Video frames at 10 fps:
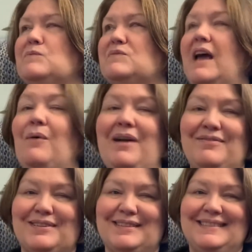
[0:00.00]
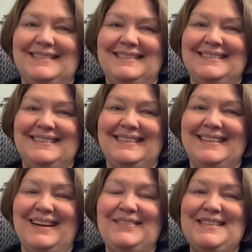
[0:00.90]
However,
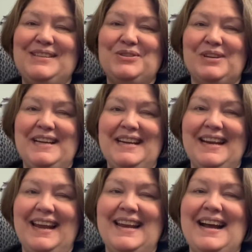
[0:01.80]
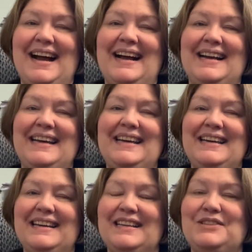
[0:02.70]
that was a treat, and
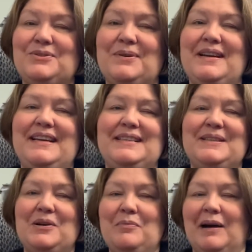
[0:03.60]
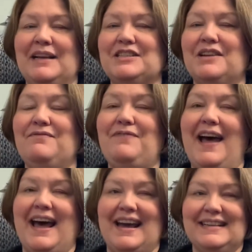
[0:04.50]
I enjoyed it so much. In
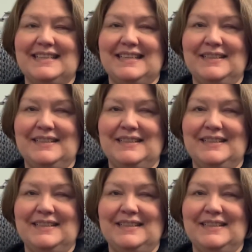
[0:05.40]
fact,